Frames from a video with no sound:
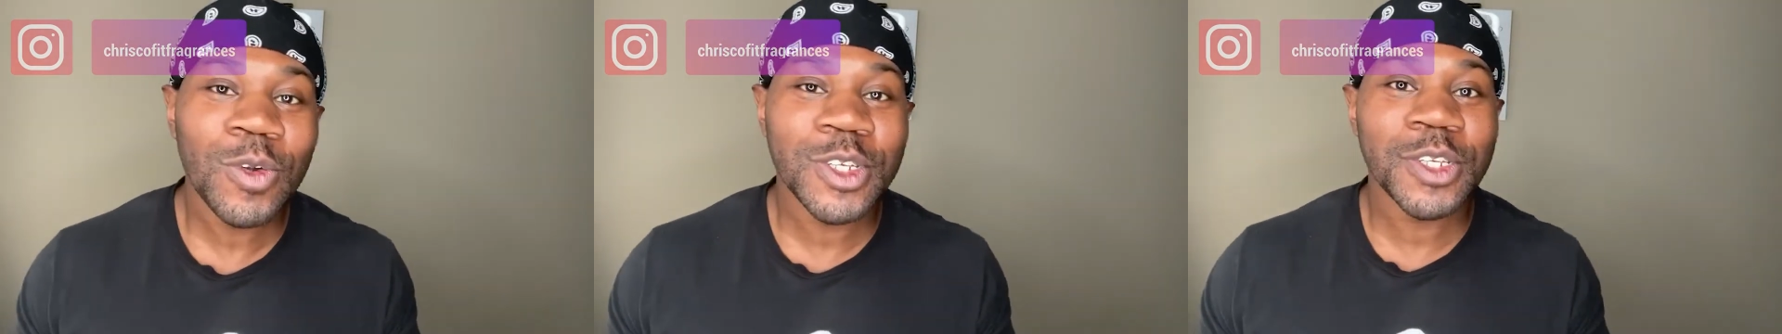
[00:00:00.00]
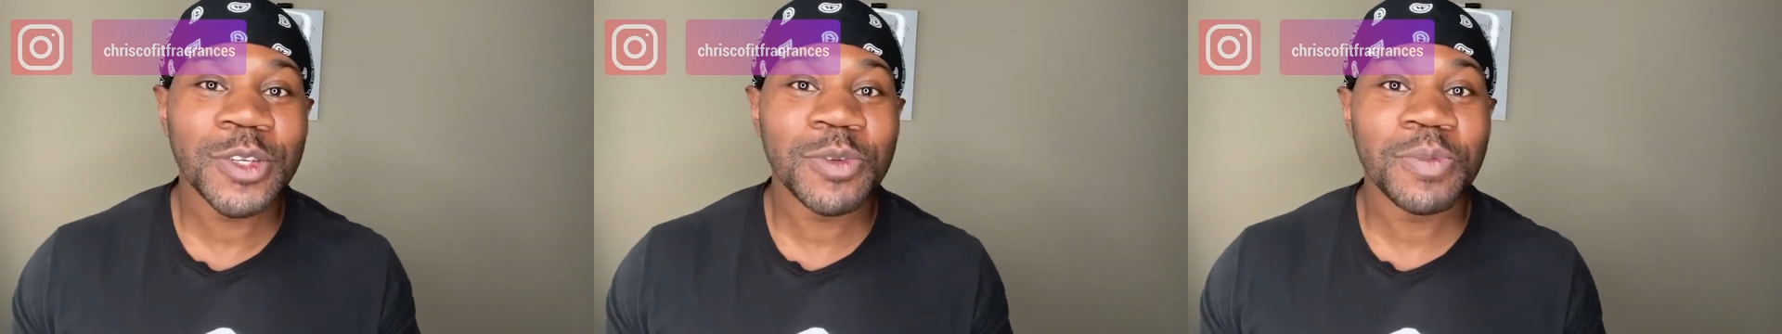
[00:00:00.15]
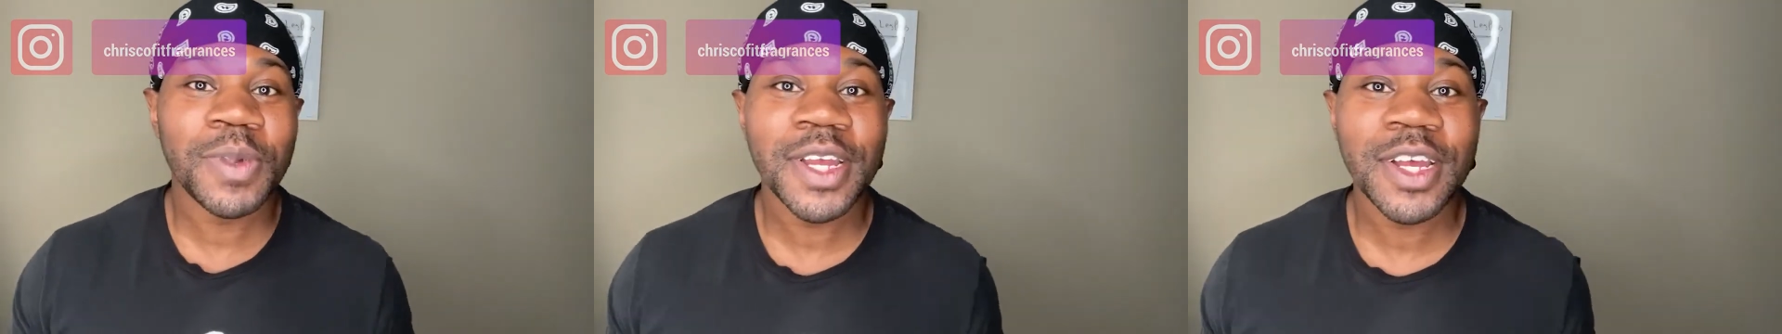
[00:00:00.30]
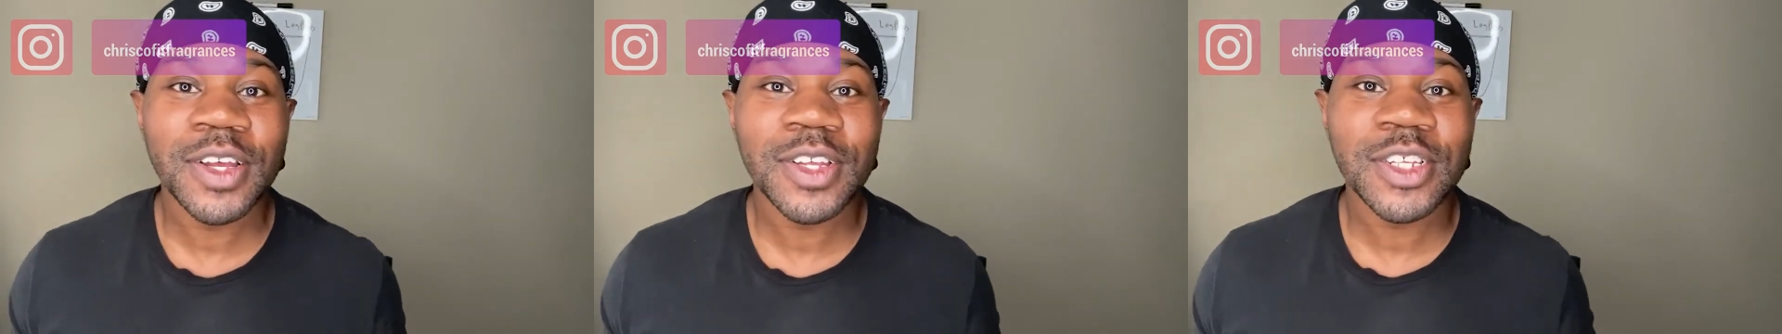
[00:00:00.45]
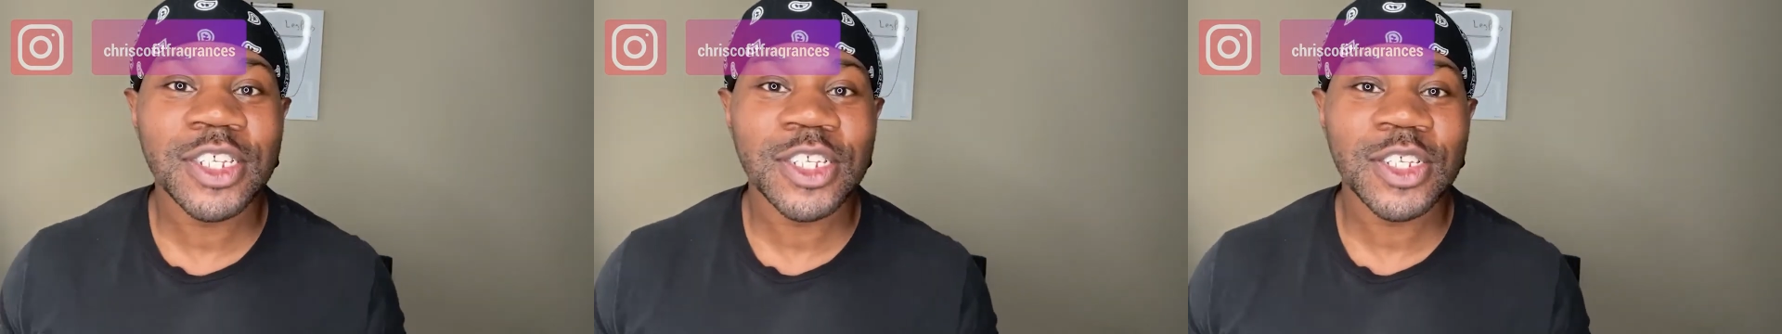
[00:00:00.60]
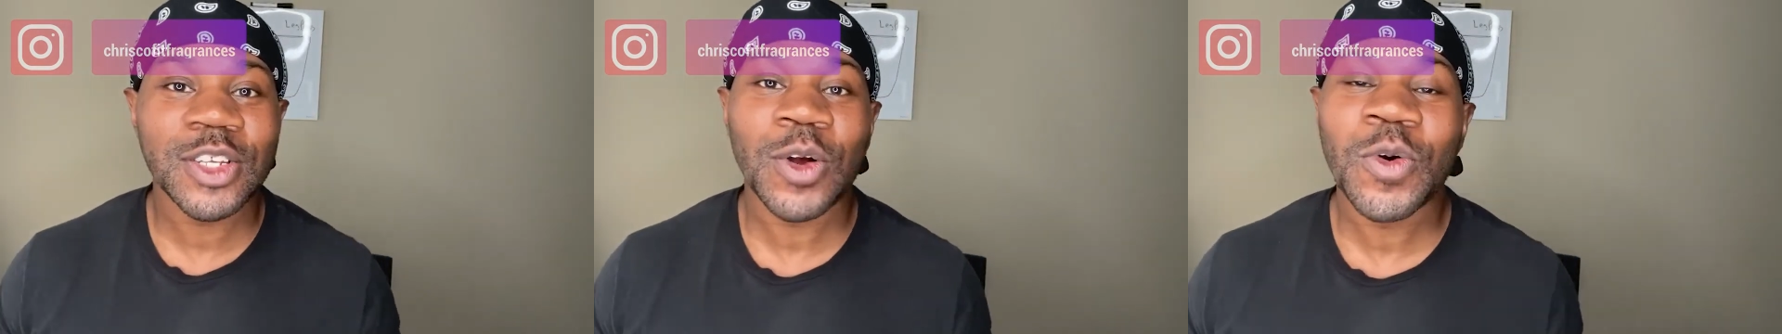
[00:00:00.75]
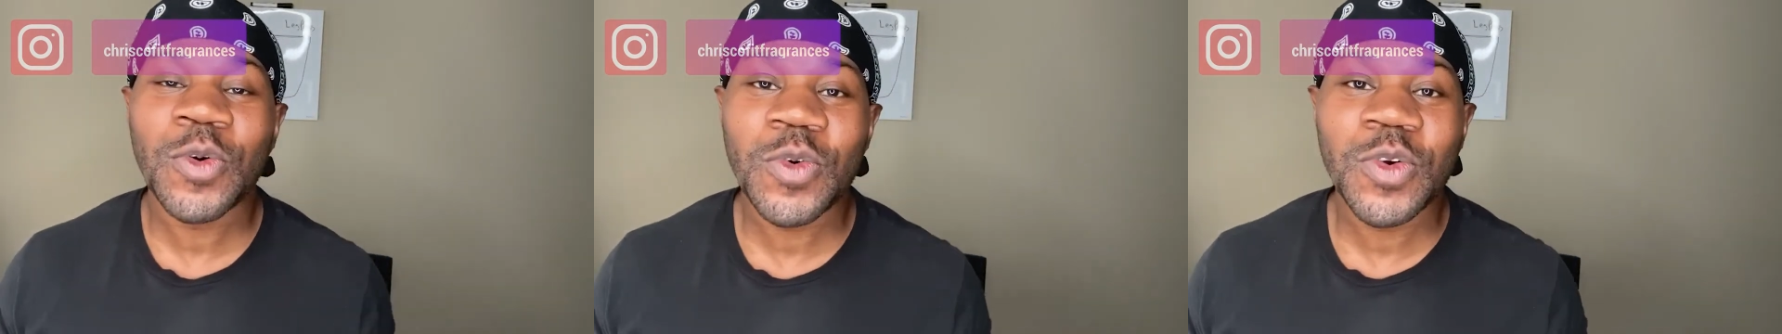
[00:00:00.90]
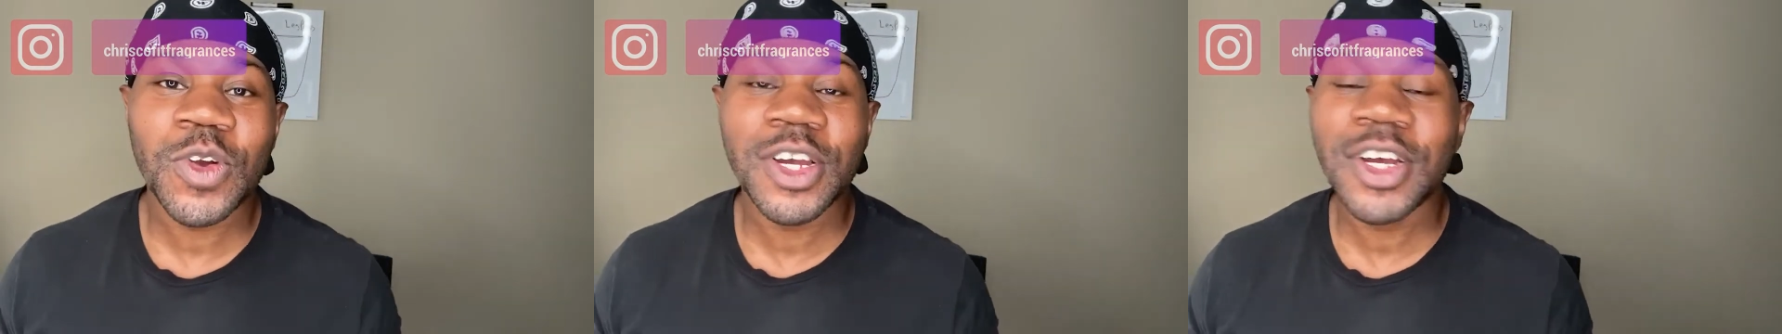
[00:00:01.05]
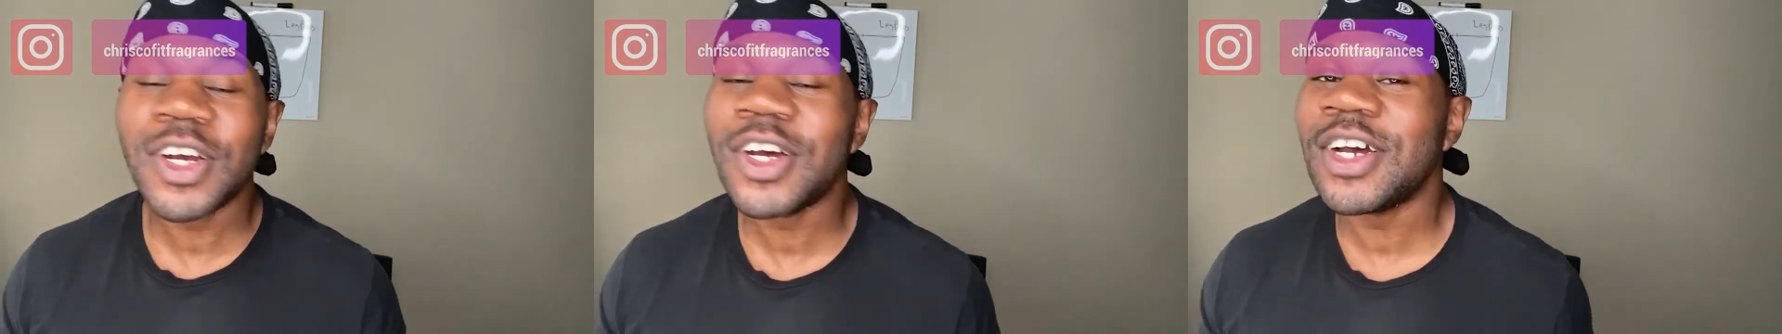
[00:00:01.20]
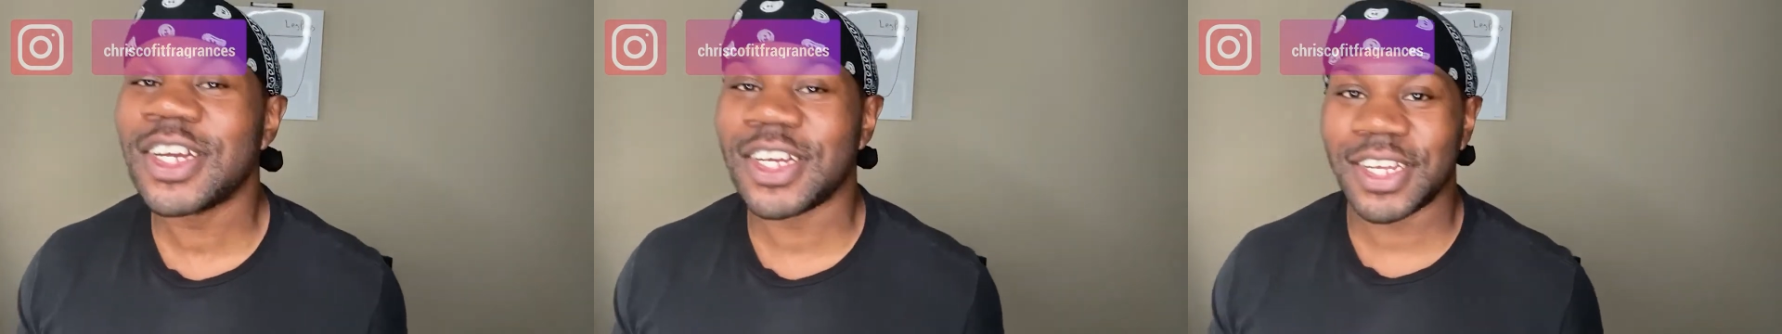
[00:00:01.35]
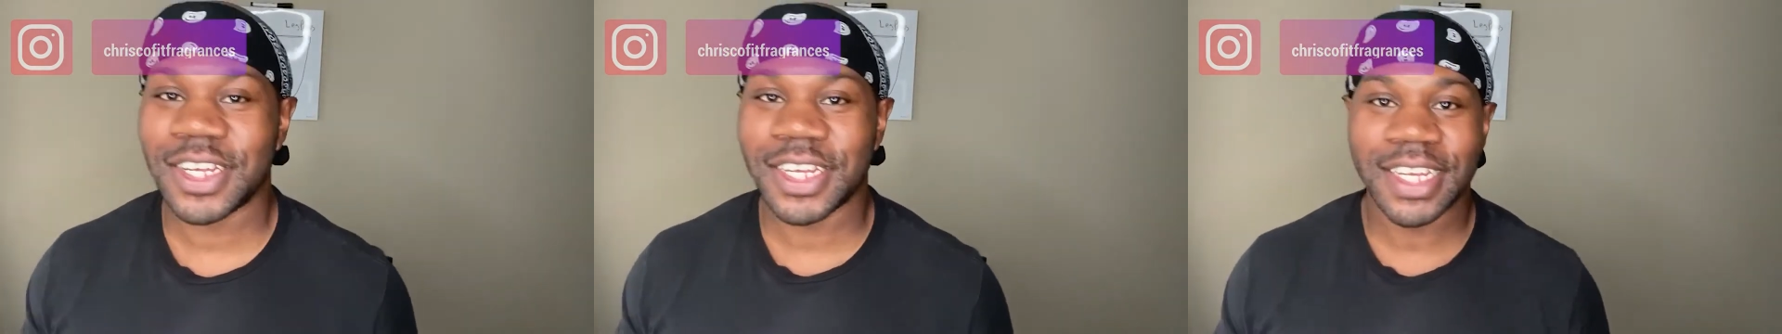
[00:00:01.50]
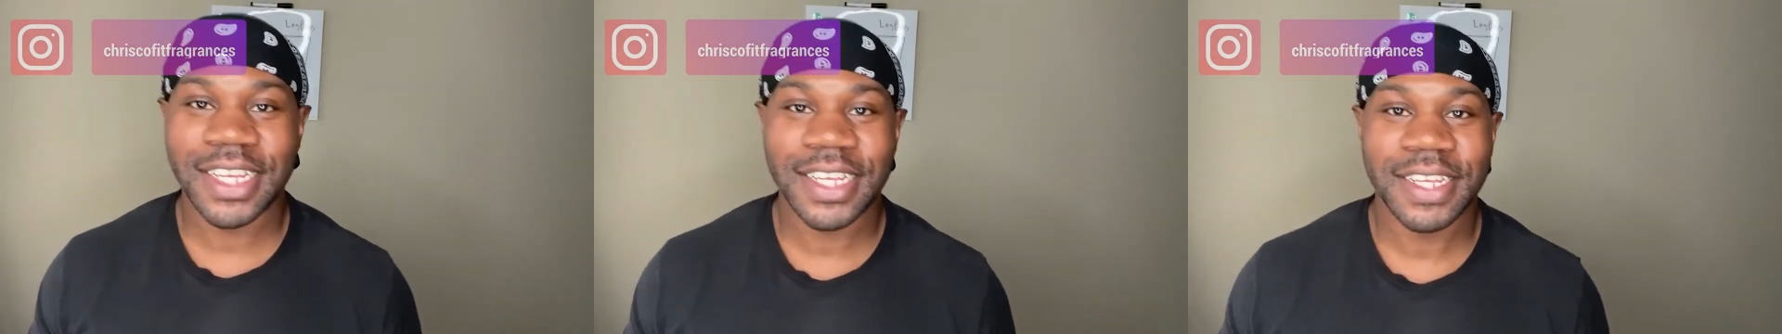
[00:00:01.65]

smells so good?